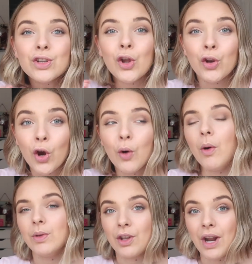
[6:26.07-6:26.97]
to know
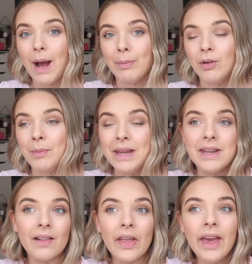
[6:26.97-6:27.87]
what was going to happen
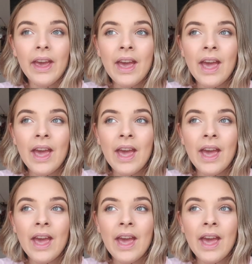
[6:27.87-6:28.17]
immediately.